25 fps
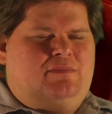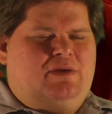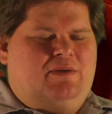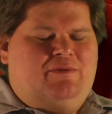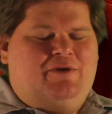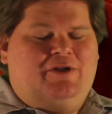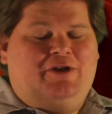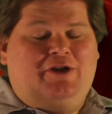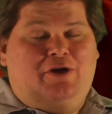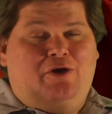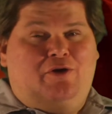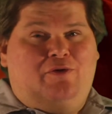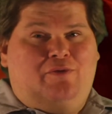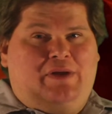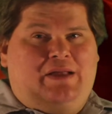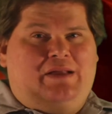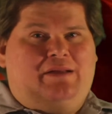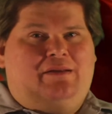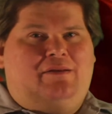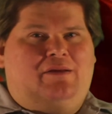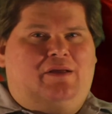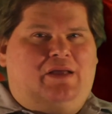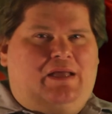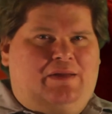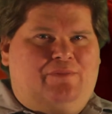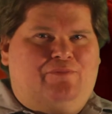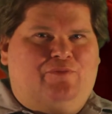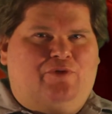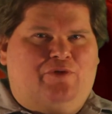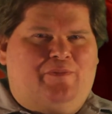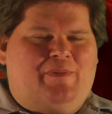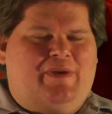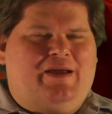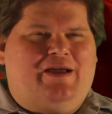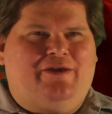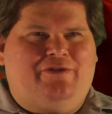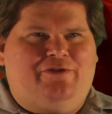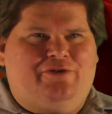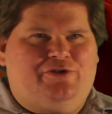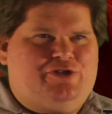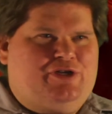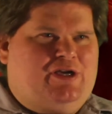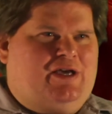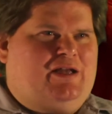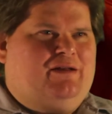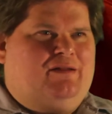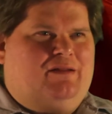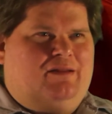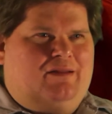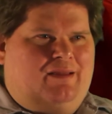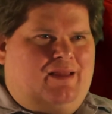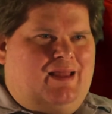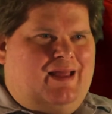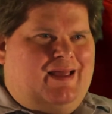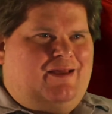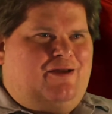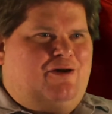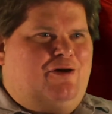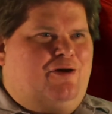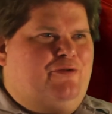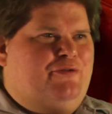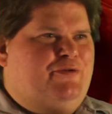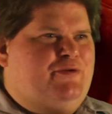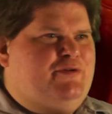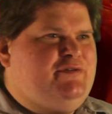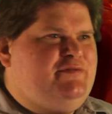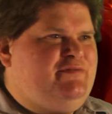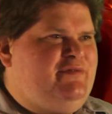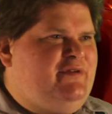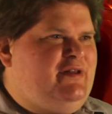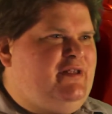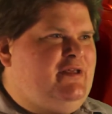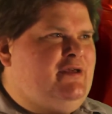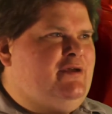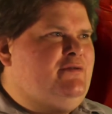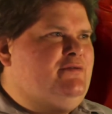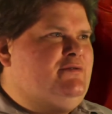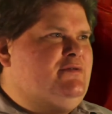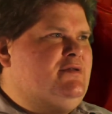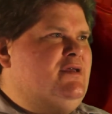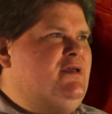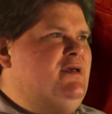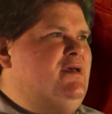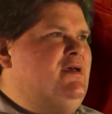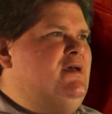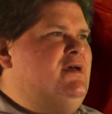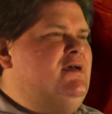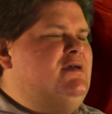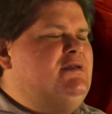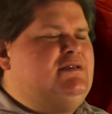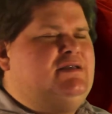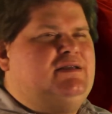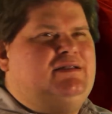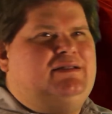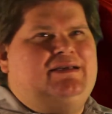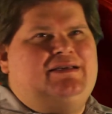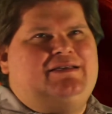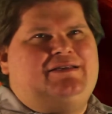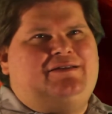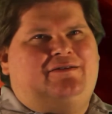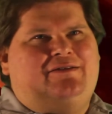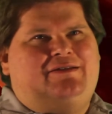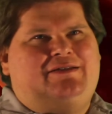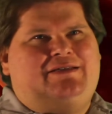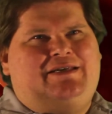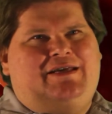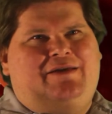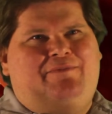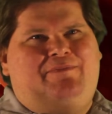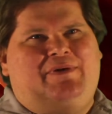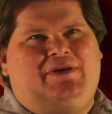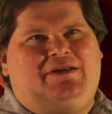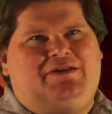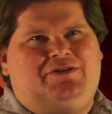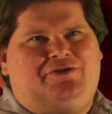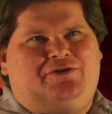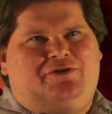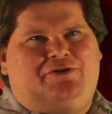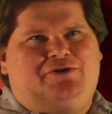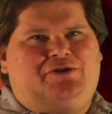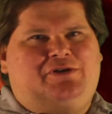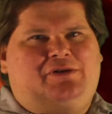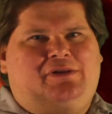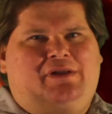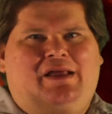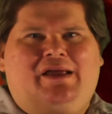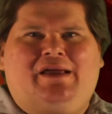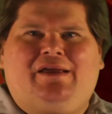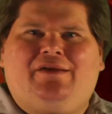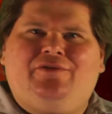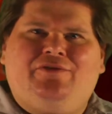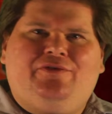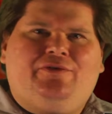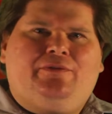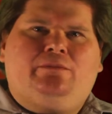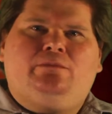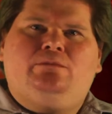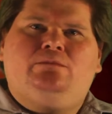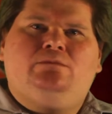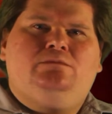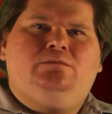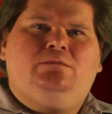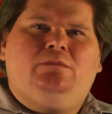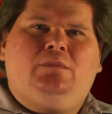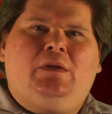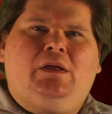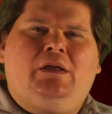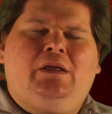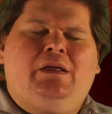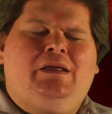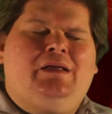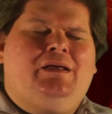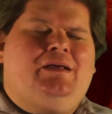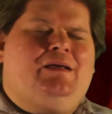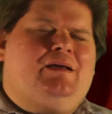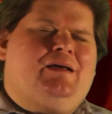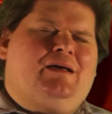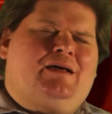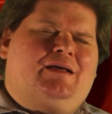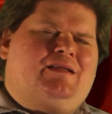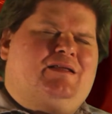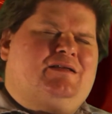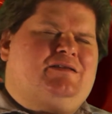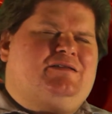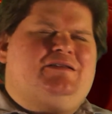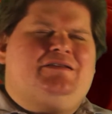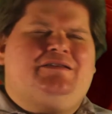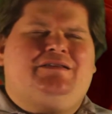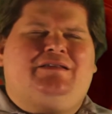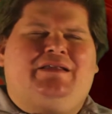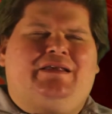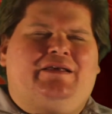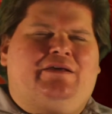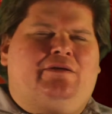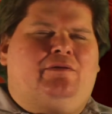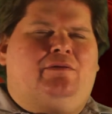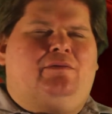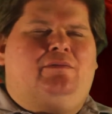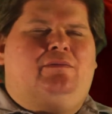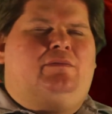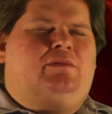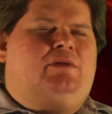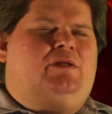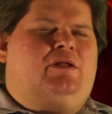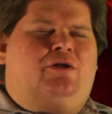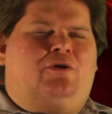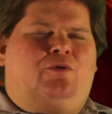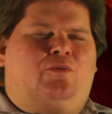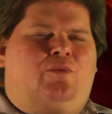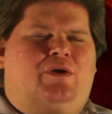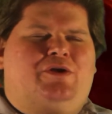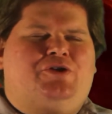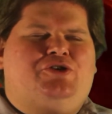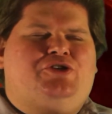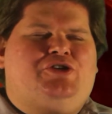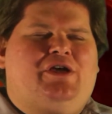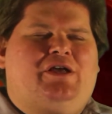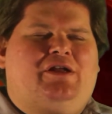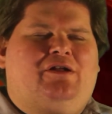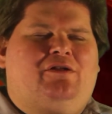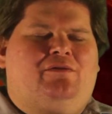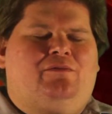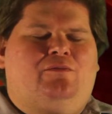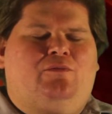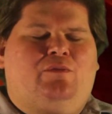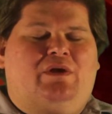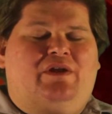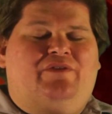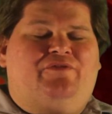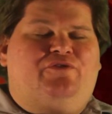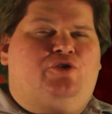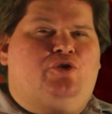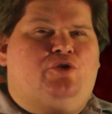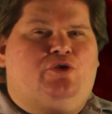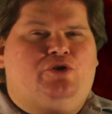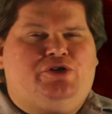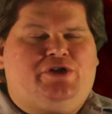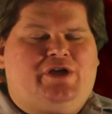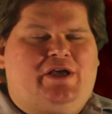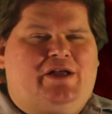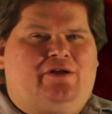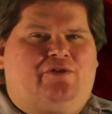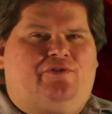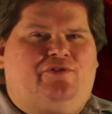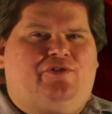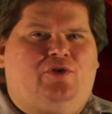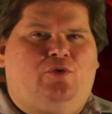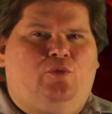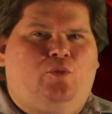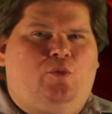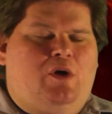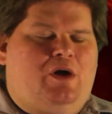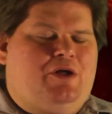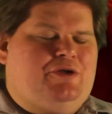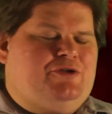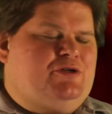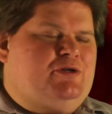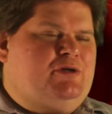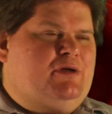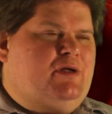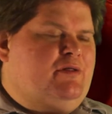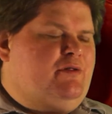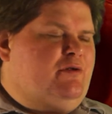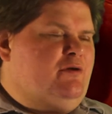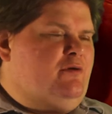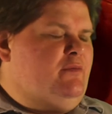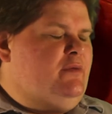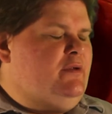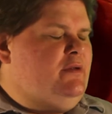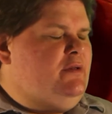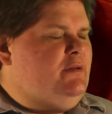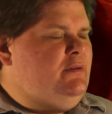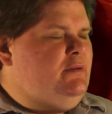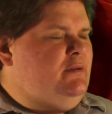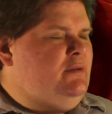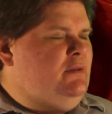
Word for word: I'm going to go in, in with my other channel and like all those videos. So at least I'll see a big surge in likes. And this is legal. You know, one channel, one of your channels can watch another, but...